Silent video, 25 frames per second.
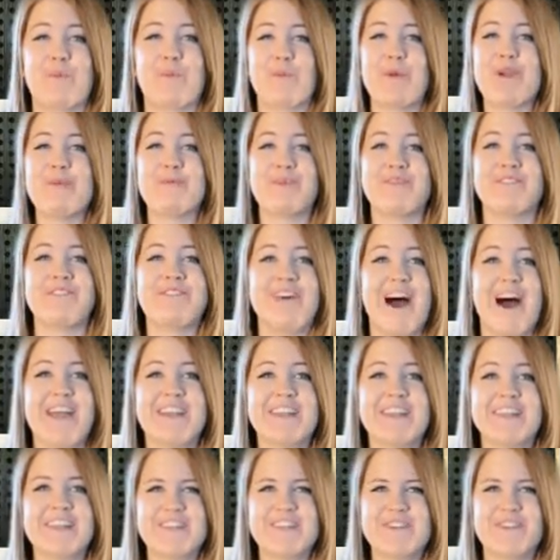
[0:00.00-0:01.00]
we're
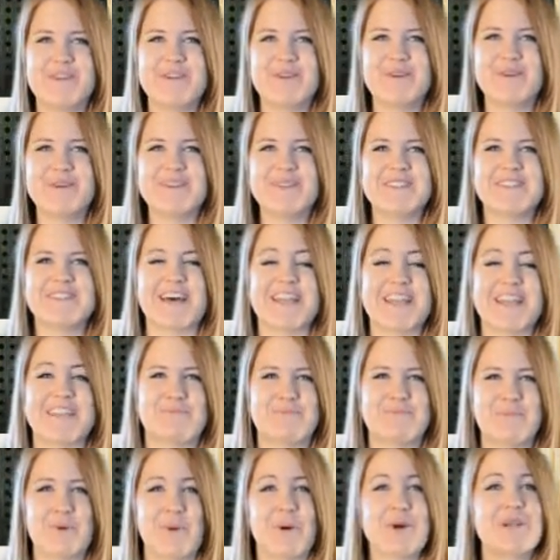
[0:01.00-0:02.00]
refining the news that is
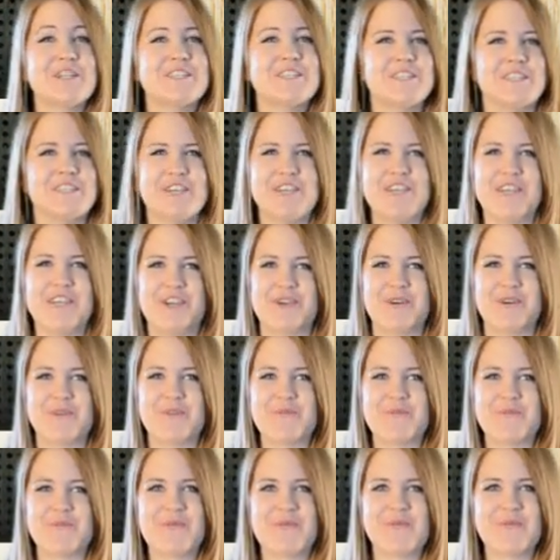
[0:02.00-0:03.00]
important to you.
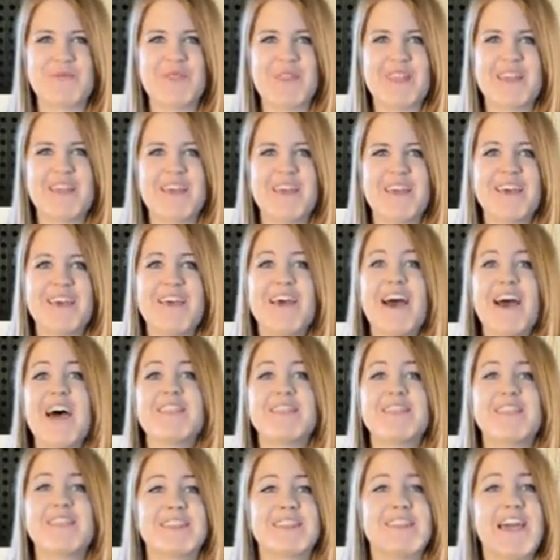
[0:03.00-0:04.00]

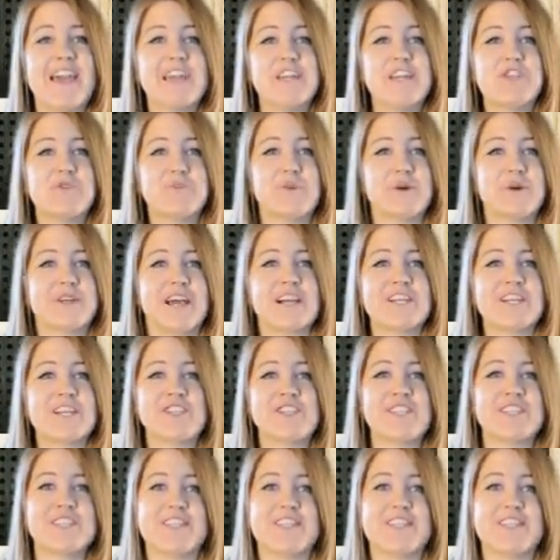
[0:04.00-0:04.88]
The latest production